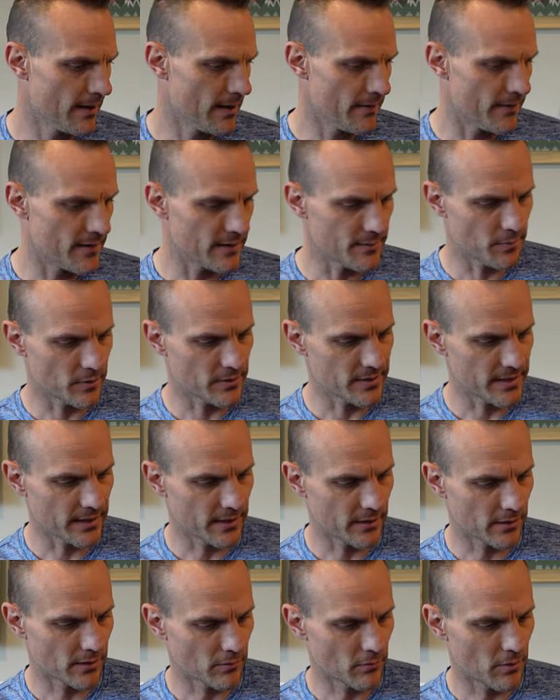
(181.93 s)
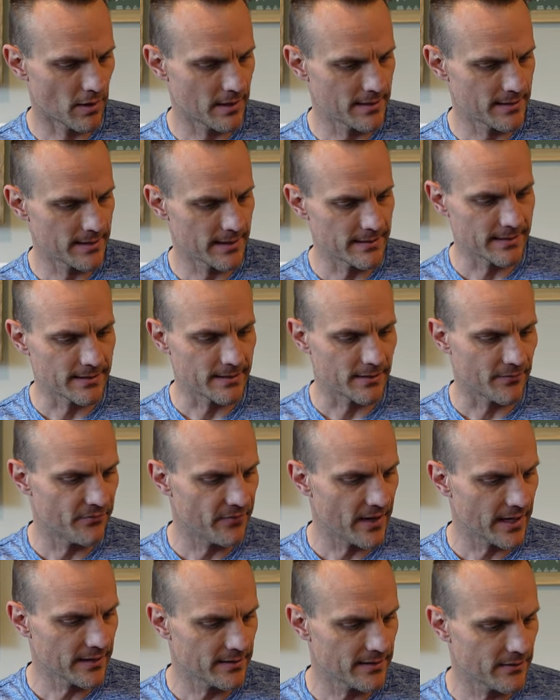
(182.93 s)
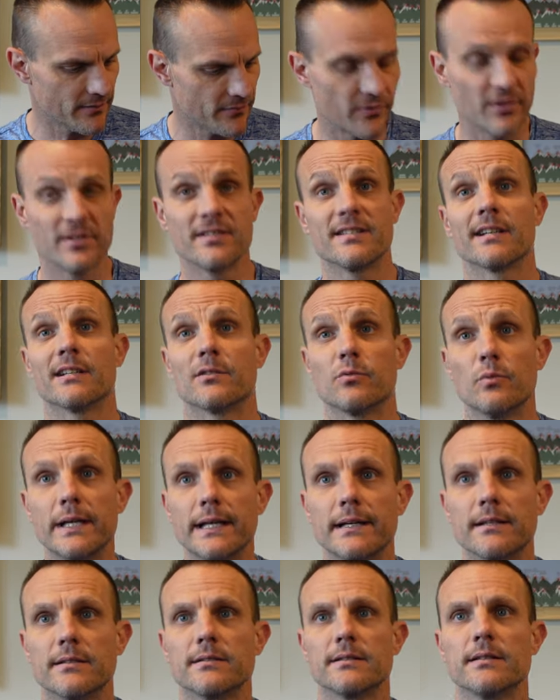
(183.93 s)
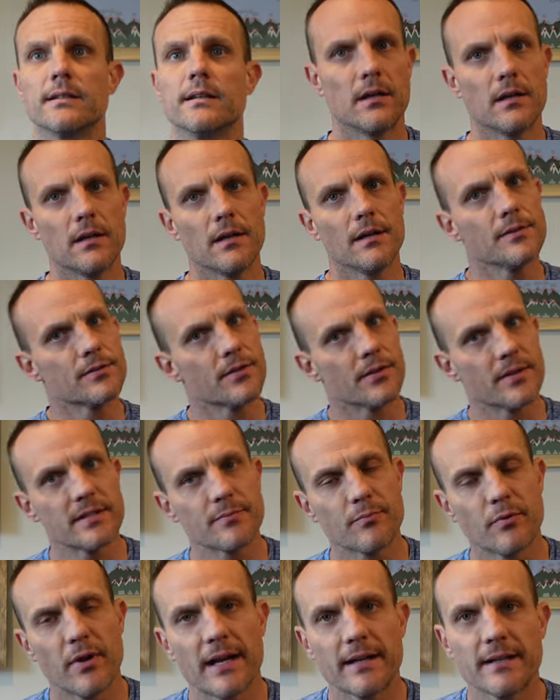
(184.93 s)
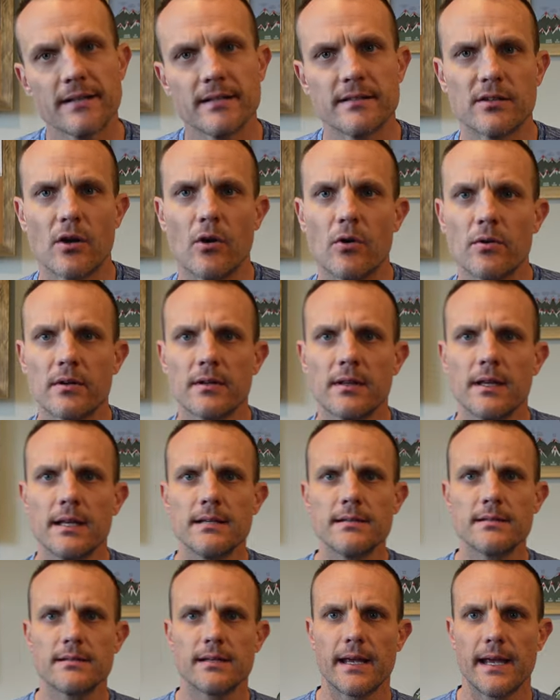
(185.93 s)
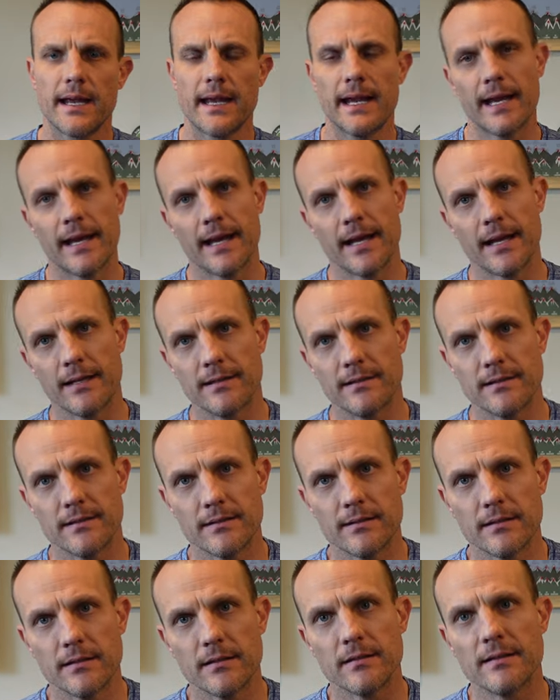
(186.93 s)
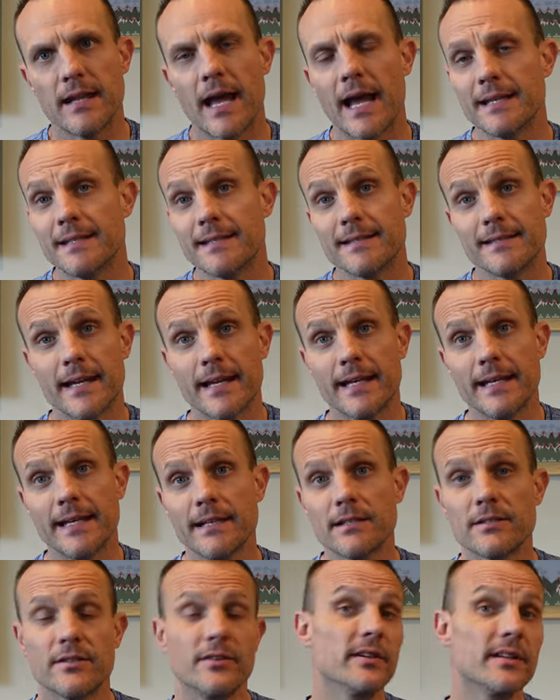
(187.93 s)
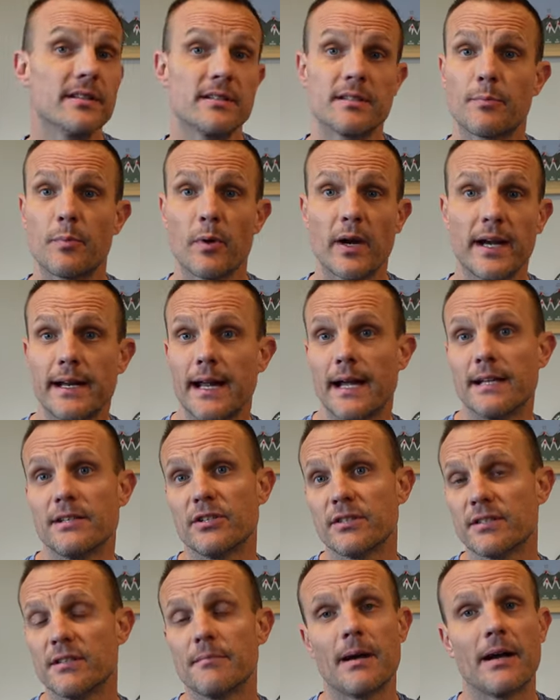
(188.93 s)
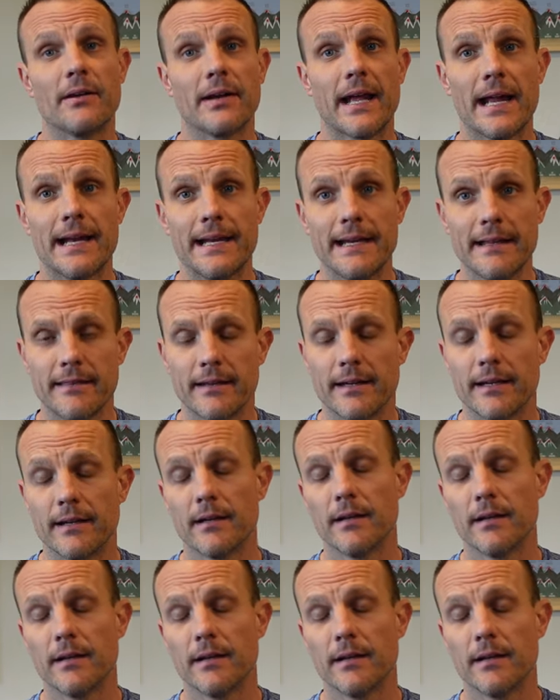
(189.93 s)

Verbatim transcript: This particular one says it's effective for six weeks. So this product is odorless and non-staining, so you can spray it on just about anything.